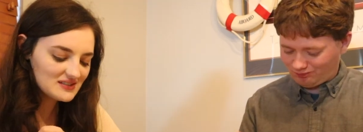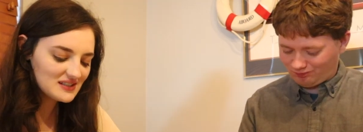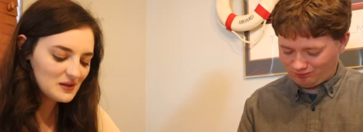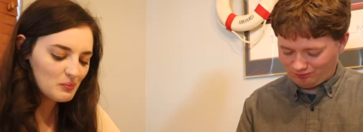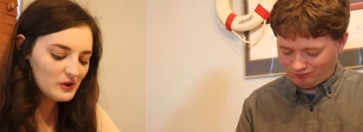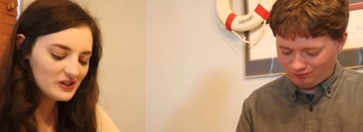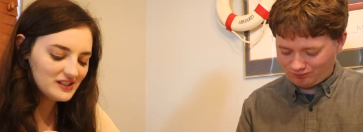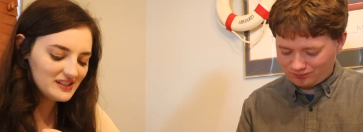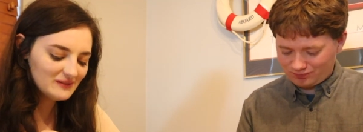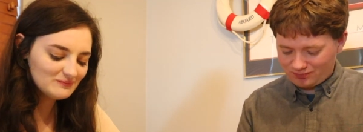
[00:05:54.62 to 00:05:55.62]
Speaker 1: It's like a
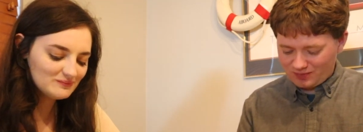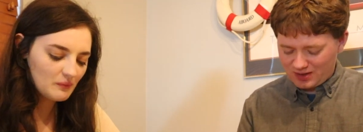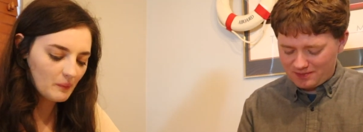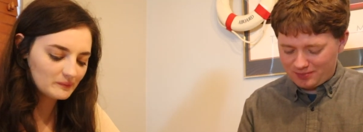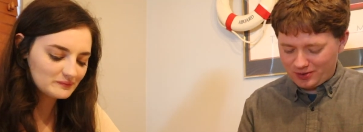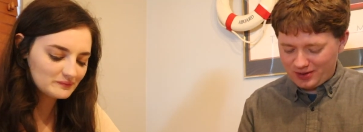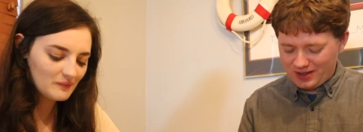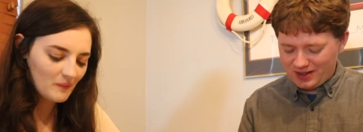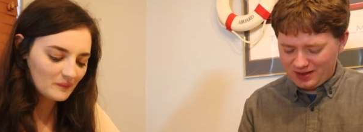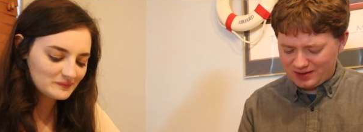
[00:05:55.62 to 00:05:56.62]
pudding.
Speaker 2: A
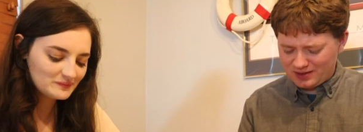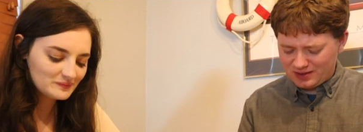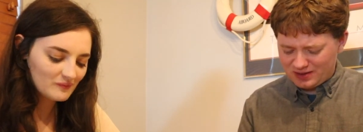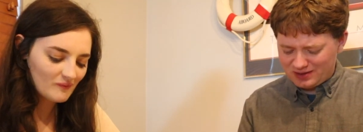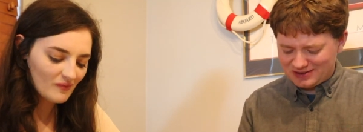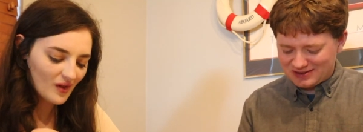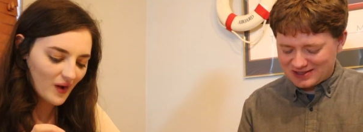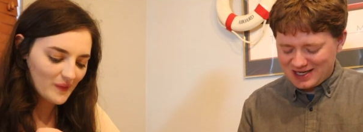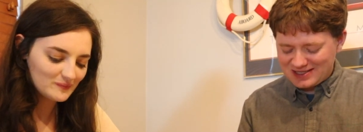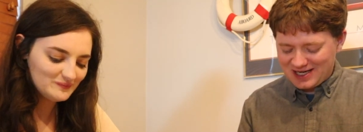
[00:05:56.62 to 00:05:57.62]
pudding. It's
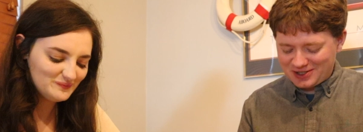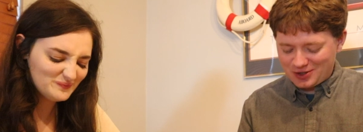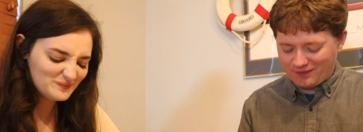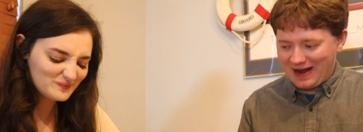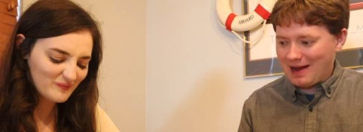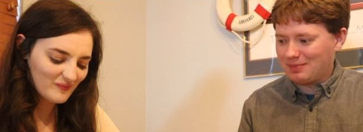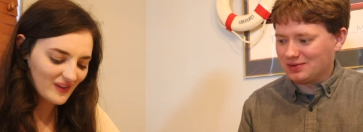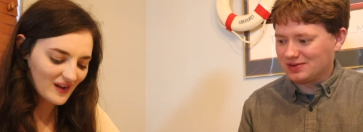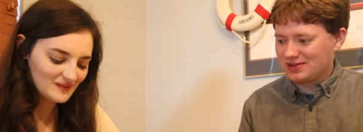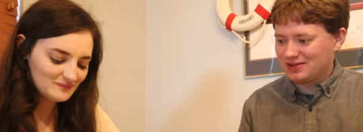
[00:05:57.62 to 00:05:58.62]
got a texture of
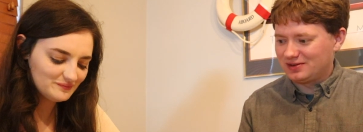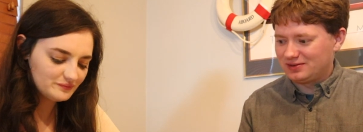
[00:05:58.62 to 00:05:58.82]
apples.